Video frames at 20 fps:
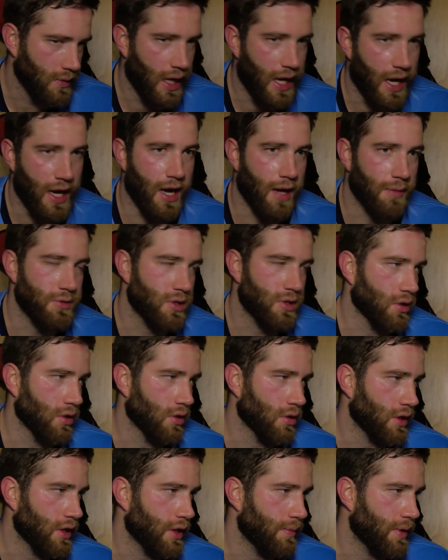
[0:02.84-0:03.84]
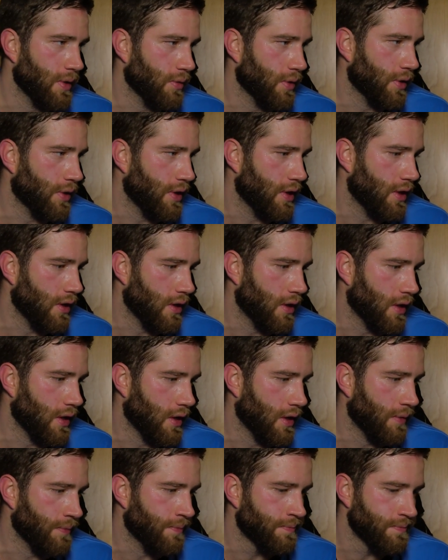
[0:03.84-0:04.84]
Yeah, absolutely. I mean, within
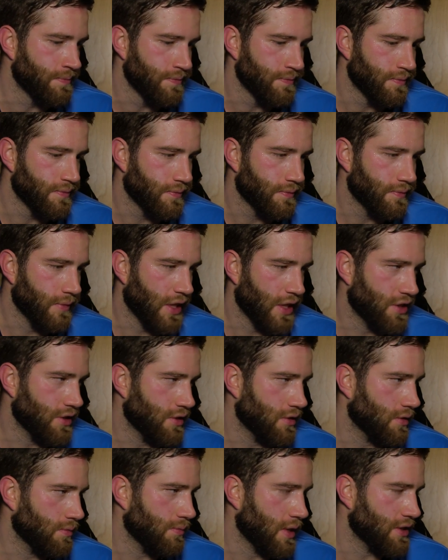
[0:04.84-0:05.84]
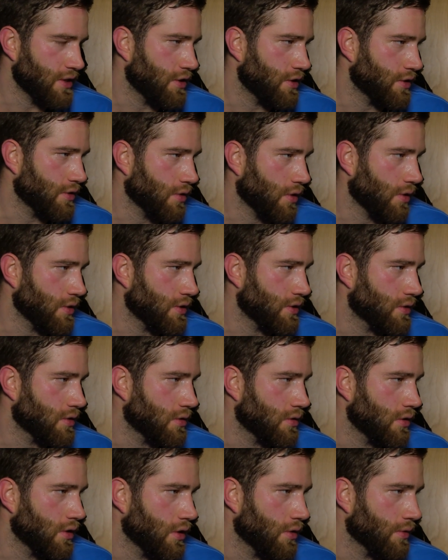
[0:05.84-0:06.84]
messages are
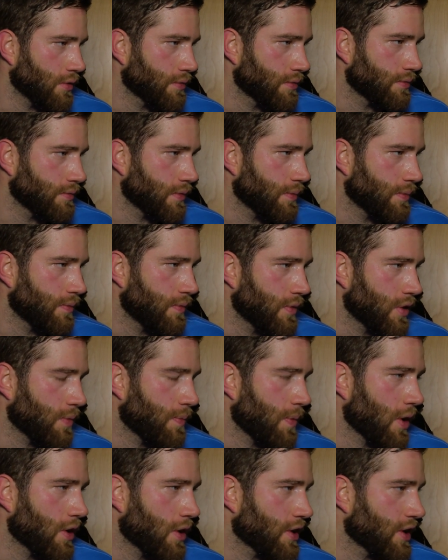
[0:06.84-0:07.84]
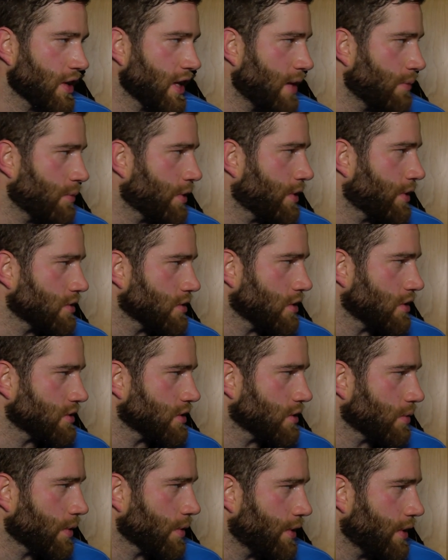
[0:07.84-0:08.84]
always, you know, they're a part of the game as long as
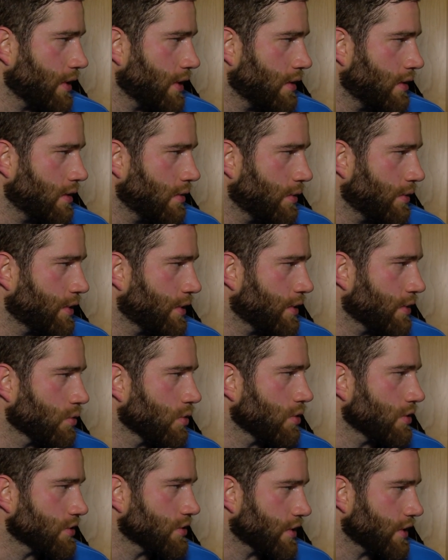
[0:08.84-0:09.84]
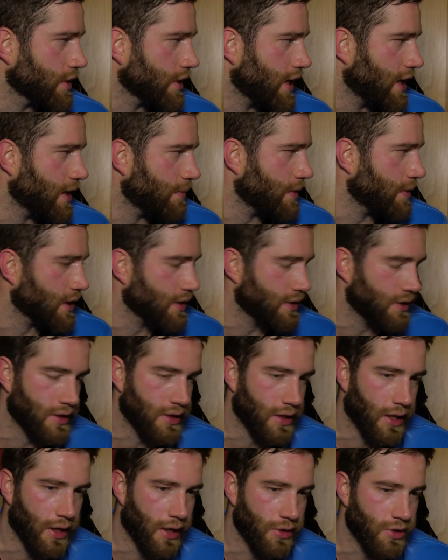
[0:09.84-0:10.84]
they're within the rules of the game.
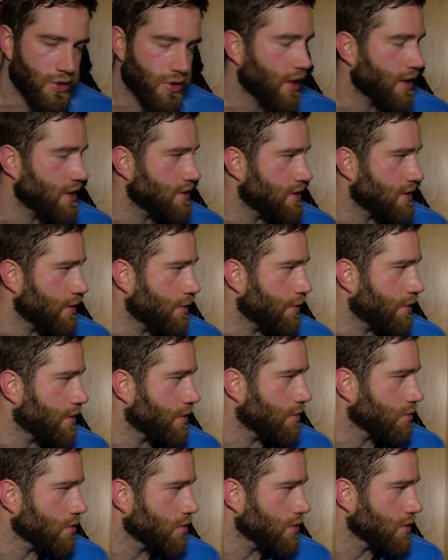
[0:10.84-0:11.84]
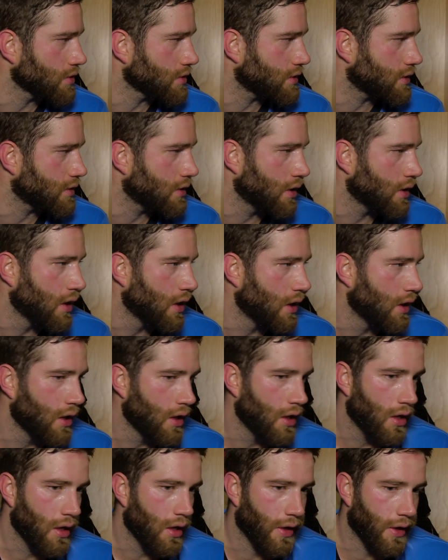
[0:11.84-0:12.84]
That's I always try to stay within the rules and
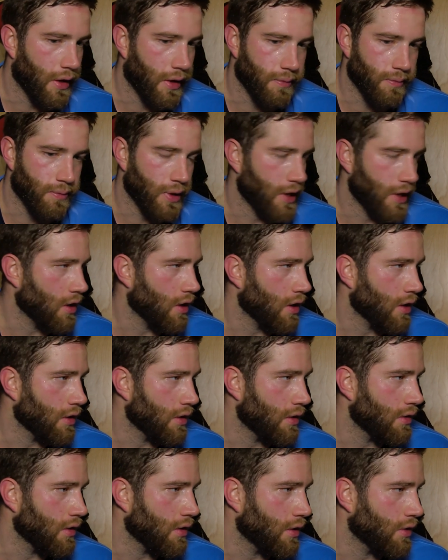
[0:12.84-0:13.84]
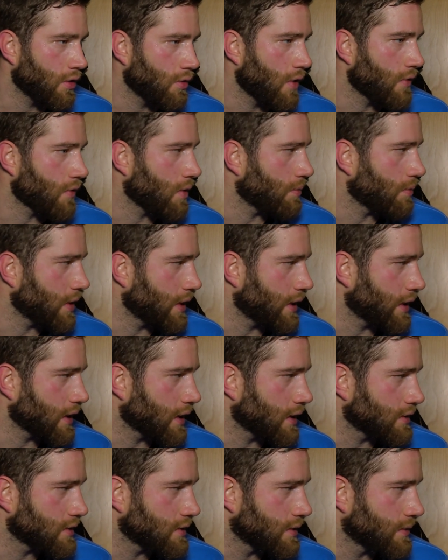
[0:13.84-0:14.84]
play hard on whoever I'm playing
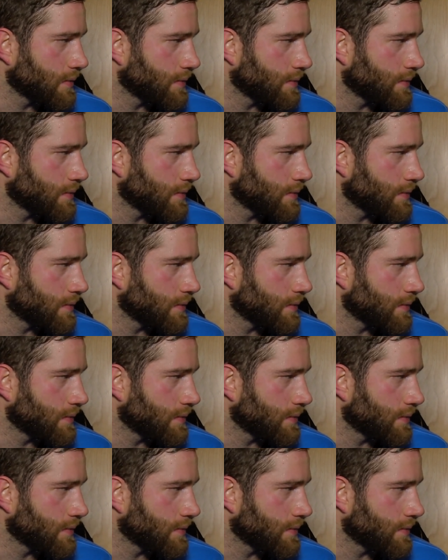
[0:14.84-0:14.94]
against.